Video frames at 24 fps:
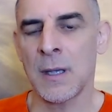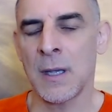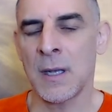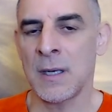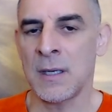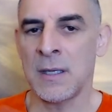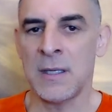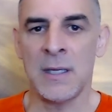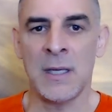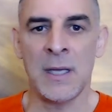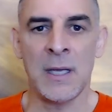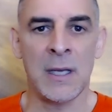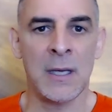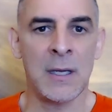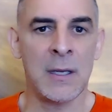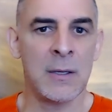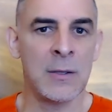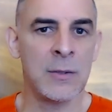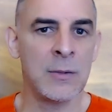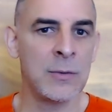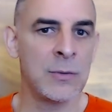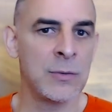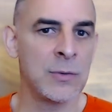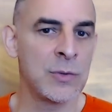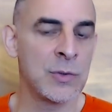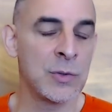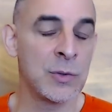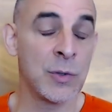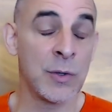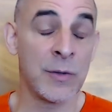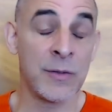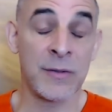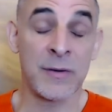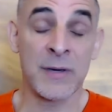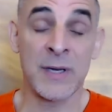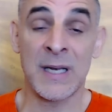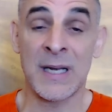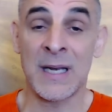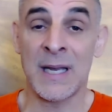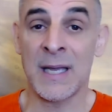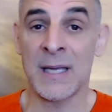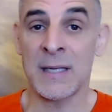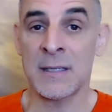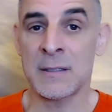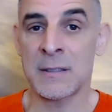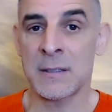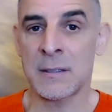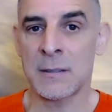and a year, two or three
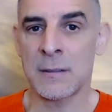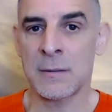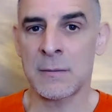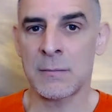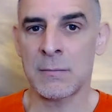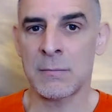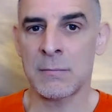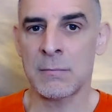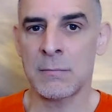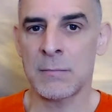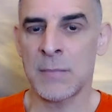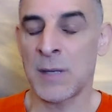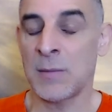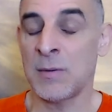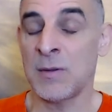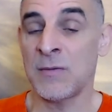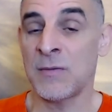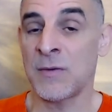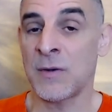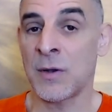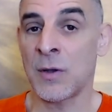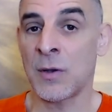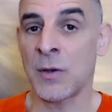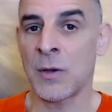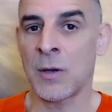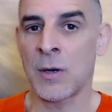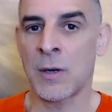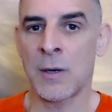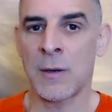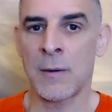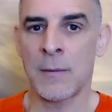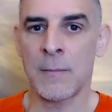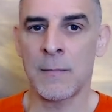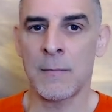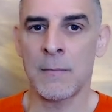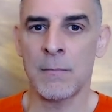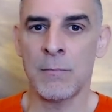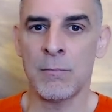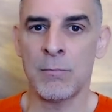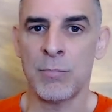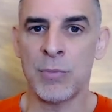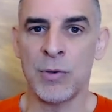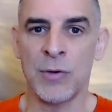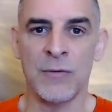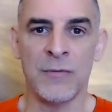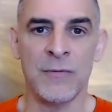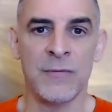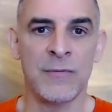later, maybe even longer,
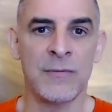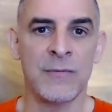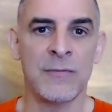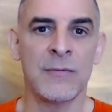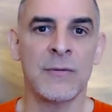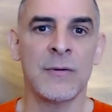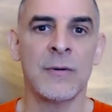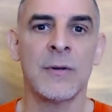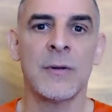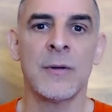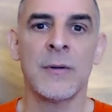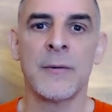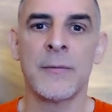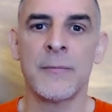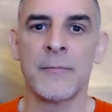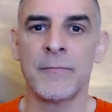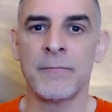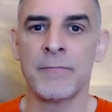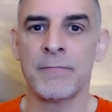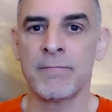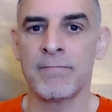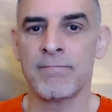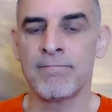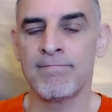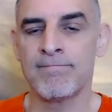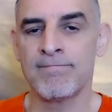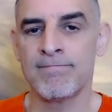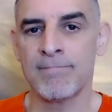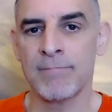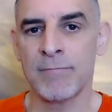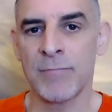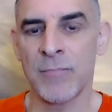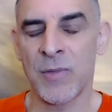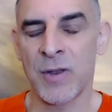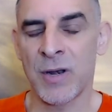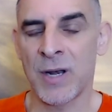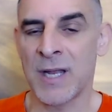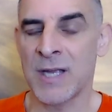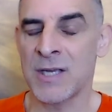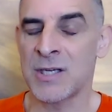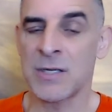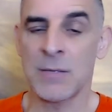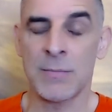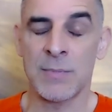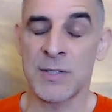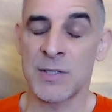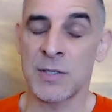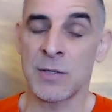poof, the
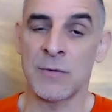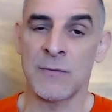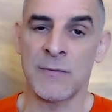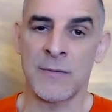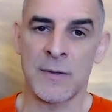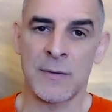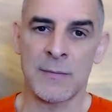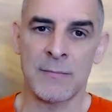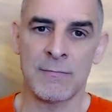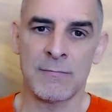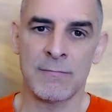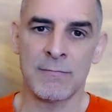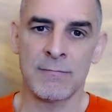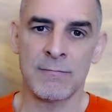relationship is over?